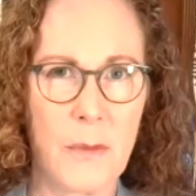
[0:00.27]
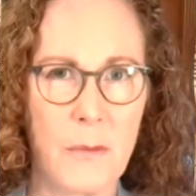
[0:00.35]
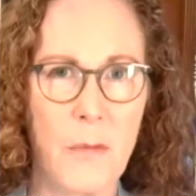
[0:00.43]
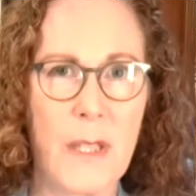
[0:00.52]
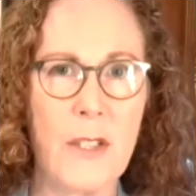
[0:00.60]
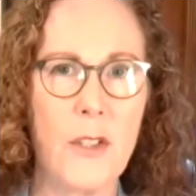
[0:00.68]

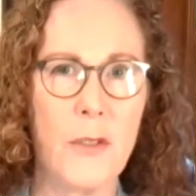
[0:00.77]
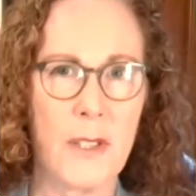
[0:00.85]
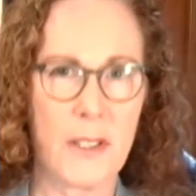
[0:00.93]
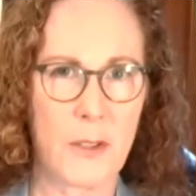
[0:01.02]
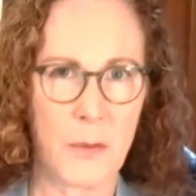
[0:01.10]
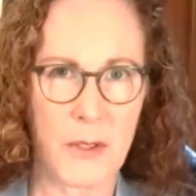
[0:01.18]
we knew
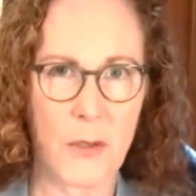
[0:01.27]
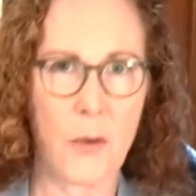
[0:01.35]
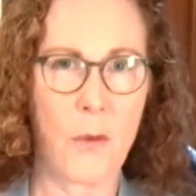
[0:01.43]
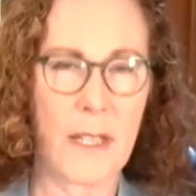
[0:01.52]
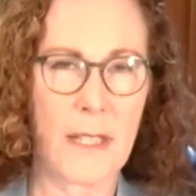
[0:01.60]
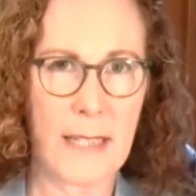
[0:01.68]
this was
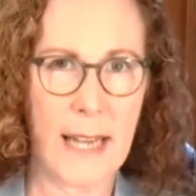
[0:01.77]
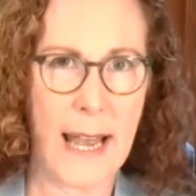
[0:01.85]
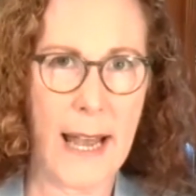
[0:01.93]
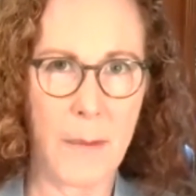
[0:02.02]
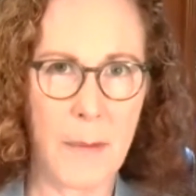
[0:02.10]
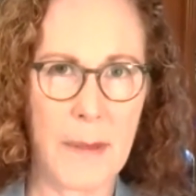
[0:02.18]
going to
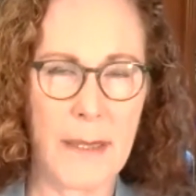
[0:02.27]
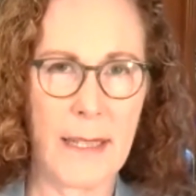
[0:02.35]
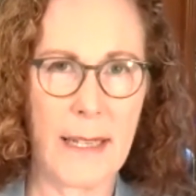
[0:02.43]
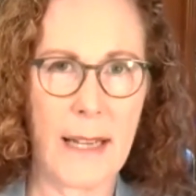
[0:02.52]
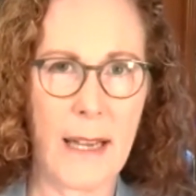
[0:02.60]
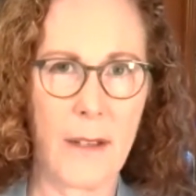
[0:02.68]
happen,
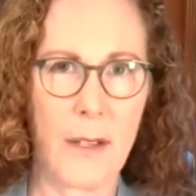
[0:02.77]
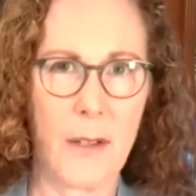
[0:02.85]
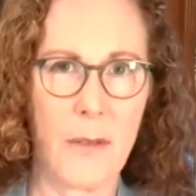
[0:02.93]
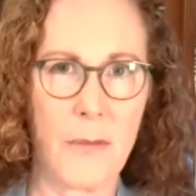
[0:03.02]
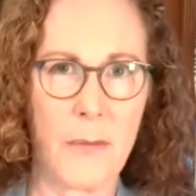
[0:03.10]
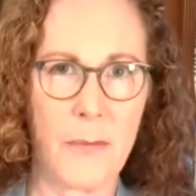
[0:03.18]

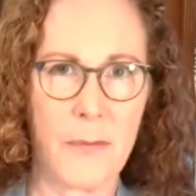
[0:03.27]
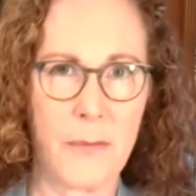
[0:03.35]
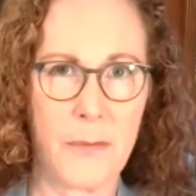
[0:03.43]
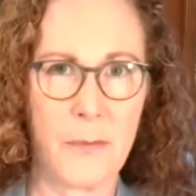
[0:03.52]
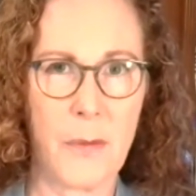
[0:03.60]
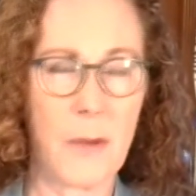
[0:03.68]

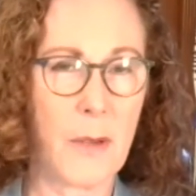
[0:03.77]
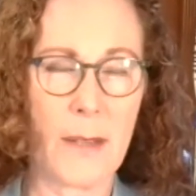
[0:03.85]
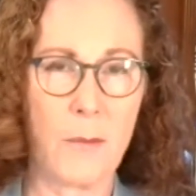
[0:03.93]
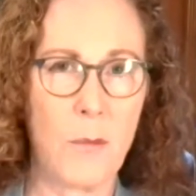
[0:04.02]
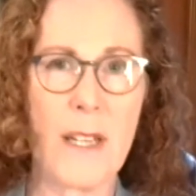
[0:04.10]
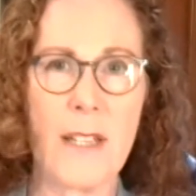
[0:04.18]

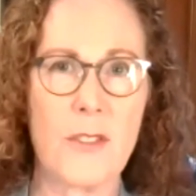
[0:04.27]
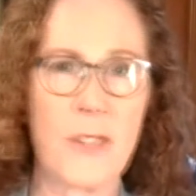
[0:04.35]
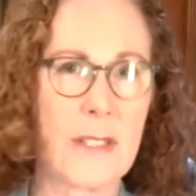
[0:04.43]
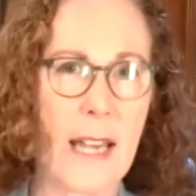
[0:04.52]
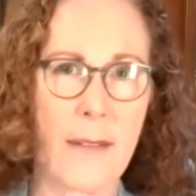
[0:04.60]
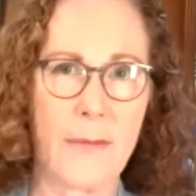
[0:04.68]
and we
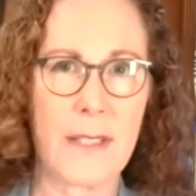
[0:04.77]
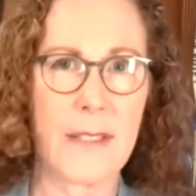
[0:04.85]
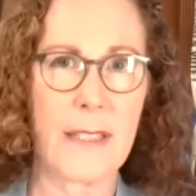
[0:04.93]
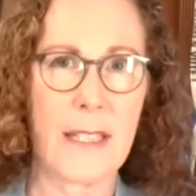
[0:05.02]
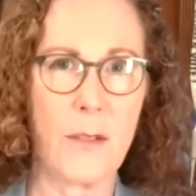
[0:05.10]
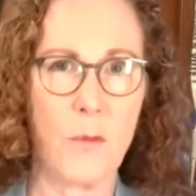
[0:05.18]
just have to
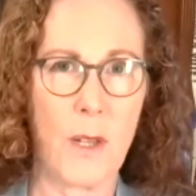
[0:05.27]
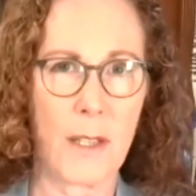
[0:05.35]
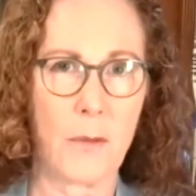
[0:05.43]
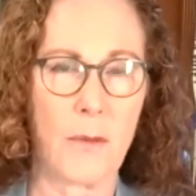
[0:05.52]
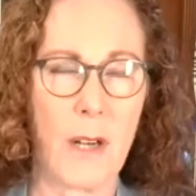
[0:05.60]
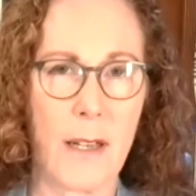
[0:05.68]
see what
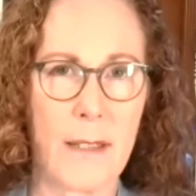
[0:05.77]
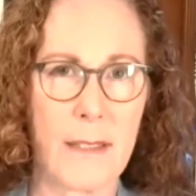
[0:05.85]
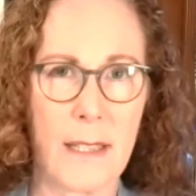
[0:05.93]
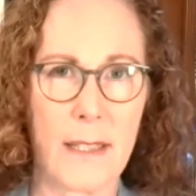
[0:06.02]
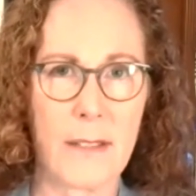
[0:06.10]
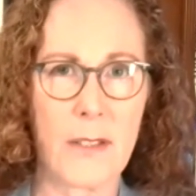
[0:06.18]
Iran
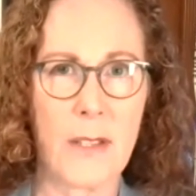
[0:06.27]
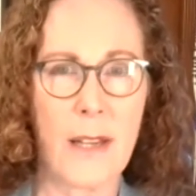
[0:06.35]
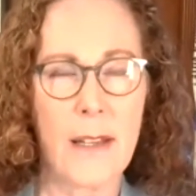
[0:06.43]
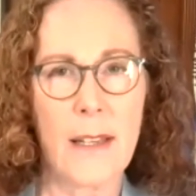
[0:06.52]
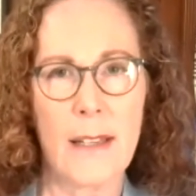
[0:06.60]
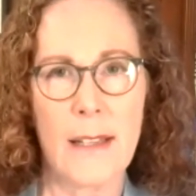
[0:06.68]
does.
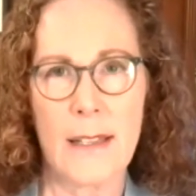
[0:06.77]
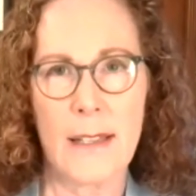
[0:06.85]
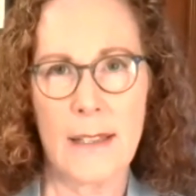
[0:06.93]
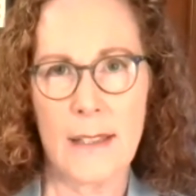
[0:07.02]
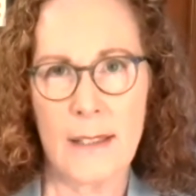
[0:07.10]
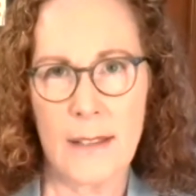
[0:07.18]

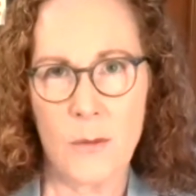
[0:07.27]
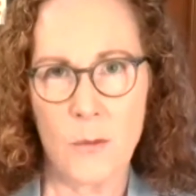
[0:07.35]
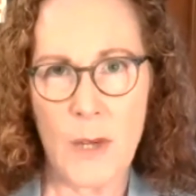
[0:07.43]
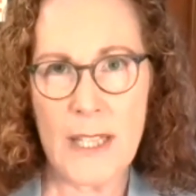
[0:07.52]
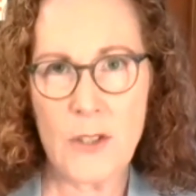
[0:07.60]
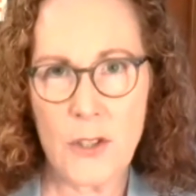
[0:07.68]

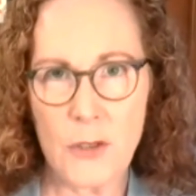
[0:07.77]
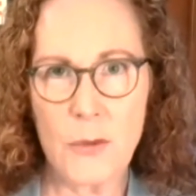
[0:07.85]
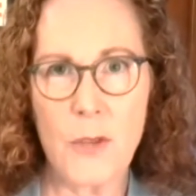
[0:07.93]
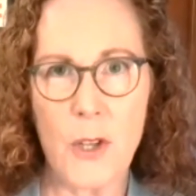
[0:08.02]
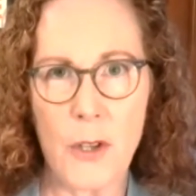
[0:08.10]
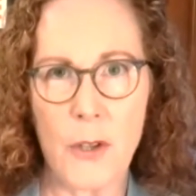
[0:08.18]
We
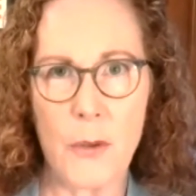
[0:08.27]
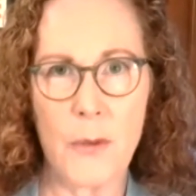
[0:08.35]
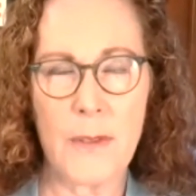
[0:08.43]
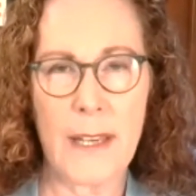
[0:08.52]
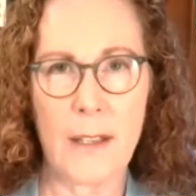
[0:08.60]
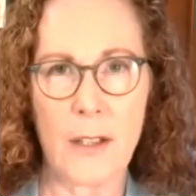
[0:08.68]
do
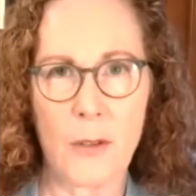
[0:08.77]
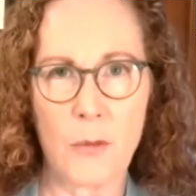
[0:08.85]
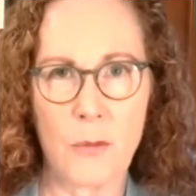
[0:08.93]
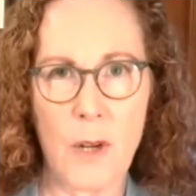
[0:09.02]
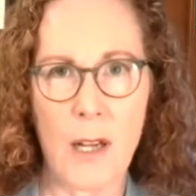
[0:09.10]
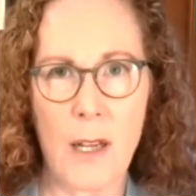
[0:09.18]
know that
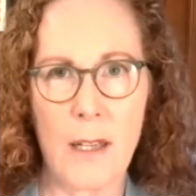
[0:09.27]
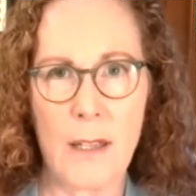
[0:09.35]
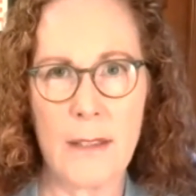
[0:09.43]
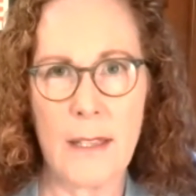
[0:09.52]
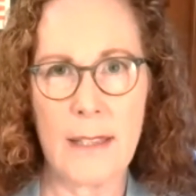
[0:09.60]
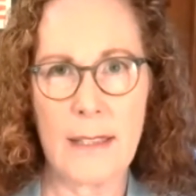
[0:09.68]

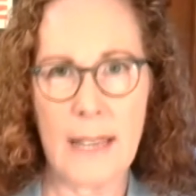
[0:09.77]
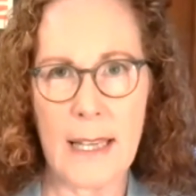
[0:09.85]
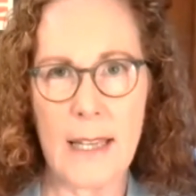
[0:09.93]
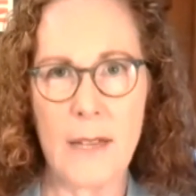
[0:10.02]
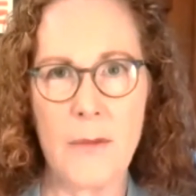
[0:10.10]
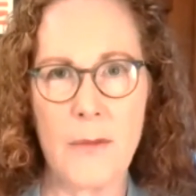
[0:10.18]
Iran
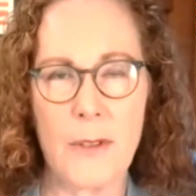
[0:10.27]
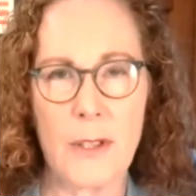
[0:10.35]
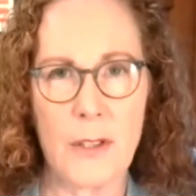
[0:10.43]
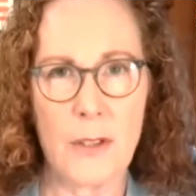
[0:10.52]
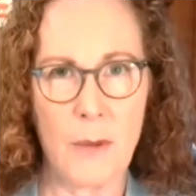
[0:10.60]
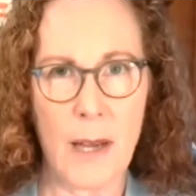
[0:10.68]
gave
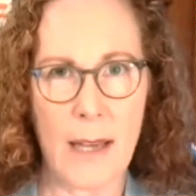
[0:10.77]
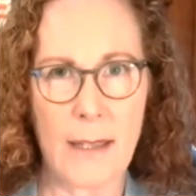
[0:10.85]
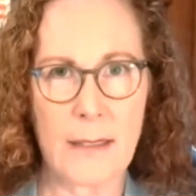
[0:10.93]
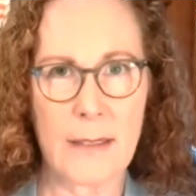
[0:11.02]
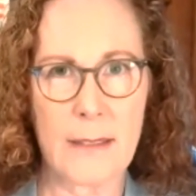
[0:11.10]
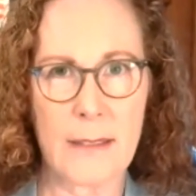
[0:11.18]
the
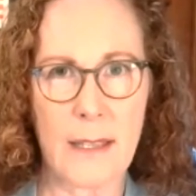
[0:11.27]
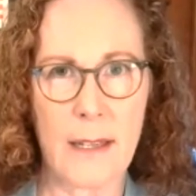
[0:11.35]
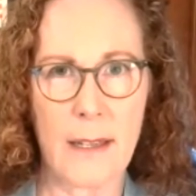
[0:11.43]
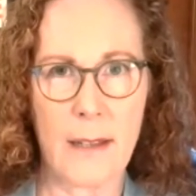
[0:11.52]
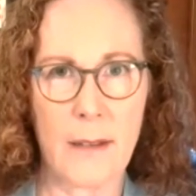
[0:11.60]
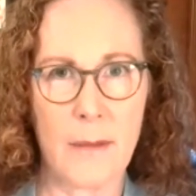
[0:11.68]
U.S.
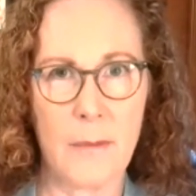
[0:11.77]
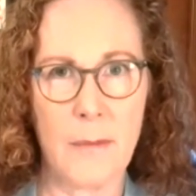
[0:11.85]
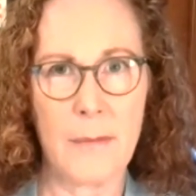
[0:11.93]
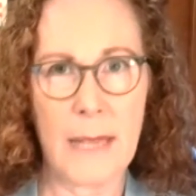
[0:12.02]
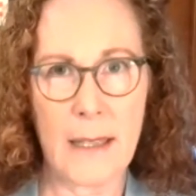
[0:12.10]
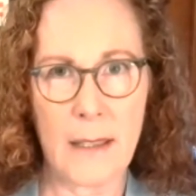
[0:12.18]

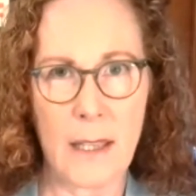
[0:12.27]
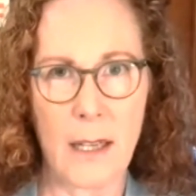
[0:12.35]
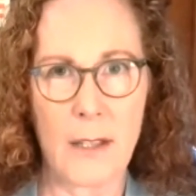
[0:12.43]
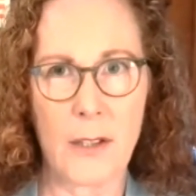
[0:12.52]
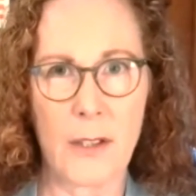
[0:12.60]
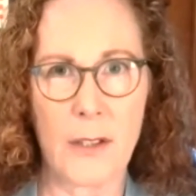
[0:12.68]
And
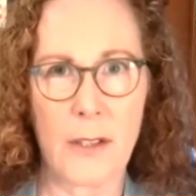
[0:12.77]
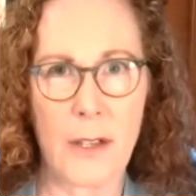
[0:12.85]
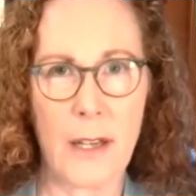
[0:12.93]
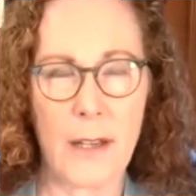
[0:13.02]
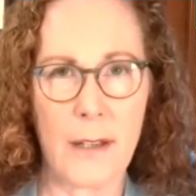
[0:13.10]
Qatar